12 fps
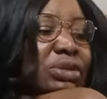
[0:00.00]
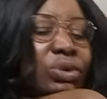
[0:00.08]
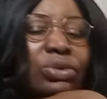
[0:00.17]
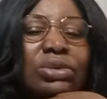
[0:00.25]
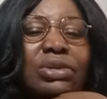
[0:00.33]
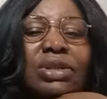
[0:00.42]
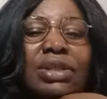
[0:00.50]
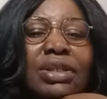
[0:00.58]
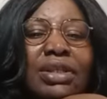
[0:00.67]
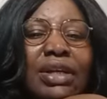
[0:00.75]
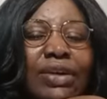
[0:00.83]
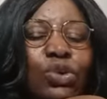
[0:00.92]
done.
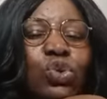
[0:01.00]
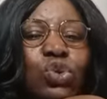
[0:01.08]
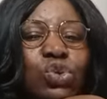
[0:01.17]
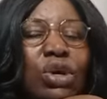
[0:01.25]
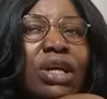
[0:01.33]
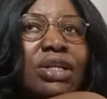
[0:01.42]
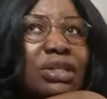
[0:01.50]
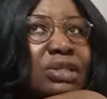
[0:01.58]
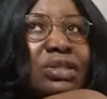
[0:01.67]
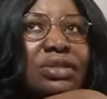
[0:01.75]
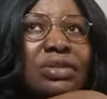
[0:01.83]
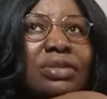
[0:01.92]
I want to try it.